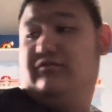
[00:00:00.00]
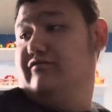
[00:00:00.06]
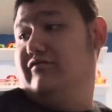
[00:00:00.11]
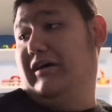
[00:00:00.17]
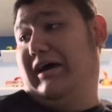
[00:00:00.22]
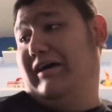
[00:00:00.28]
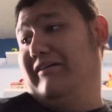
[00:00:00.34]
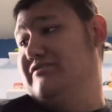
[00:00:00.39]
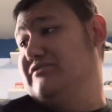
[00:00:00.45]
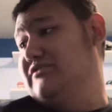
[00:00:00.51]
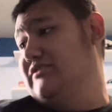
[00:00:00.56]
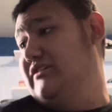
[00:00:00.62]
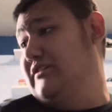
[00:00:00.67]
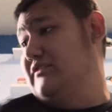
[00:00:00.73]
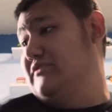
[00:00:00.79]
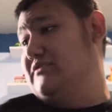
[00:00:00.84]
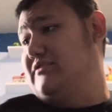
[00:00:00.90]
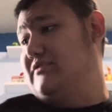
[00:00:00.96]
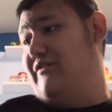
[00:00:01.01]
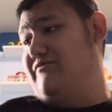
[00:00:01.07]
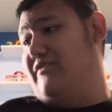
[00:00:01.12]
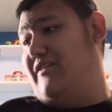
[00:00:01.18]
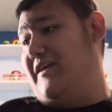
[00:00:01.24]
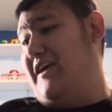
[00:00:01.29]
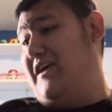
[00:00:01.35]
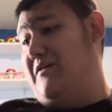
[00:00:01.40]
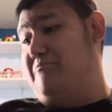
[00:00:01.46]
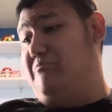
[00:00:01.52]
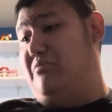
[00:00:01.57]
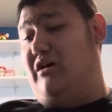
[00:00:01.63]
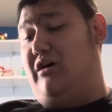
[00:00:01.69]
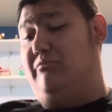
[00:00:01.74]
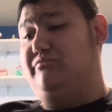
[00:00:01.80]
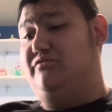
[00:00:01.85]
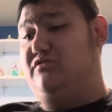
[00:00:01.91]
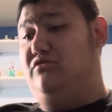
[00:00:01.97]
five, six, seven, eight
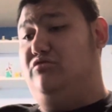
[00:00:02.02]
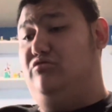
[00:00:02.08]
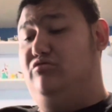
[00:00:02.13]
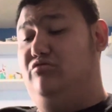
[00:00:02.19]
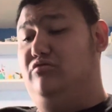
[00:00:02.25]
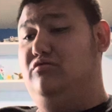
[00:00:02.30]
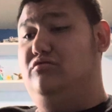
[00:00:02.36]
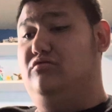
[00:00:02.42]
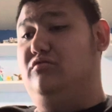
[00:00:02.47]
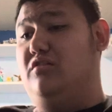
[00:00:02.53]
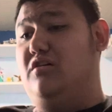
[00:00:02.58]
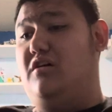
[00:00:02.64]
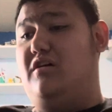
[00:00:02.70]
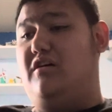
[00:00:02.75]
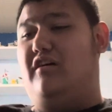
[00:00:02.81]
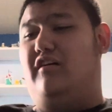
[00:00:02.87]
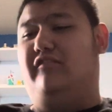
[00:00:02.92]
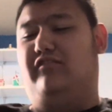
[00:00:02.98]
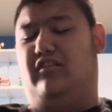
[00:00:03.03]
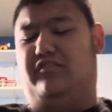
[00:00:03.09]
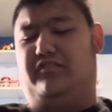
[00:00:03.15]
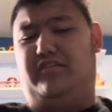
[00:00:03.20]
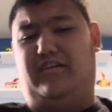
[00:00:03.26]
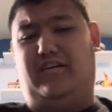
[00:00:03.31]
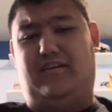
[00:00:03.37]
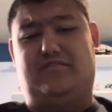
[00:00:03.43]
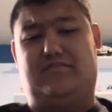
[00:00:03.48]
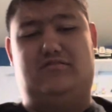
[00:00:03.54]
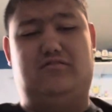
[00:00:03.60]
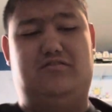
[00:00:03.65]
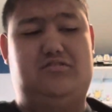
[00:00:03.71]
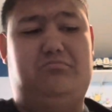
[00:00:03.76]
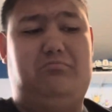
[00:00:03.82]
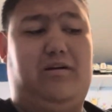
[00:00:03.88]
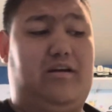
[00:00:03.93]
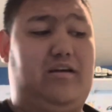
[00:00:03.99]
pops total. All these has the rest of
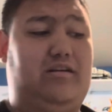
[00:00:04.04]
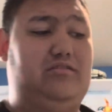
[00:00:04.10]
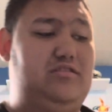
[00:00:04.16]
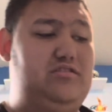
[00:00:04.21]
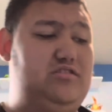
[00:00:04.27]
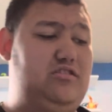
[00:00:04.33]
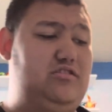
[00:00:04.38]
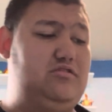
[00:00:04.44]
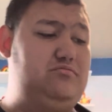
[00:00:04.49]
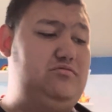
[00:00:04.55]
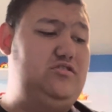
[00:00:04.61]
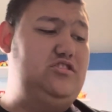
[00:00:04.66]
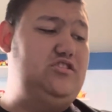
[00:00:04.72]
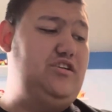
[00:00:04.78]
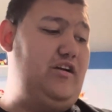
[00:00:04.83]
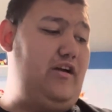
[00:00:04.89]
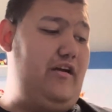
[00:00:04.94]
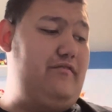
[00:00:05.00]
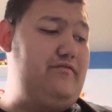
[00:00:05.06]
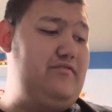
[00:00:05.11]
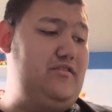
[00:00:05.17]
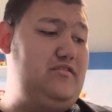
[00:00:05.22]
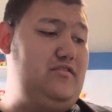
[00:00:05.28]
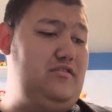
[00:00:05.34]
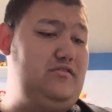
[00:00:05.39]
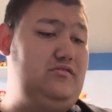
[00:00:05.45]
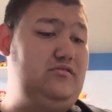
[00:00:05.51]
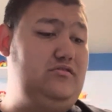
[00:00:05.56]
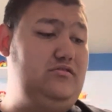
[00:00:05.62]
my collection. I'm going to share everything.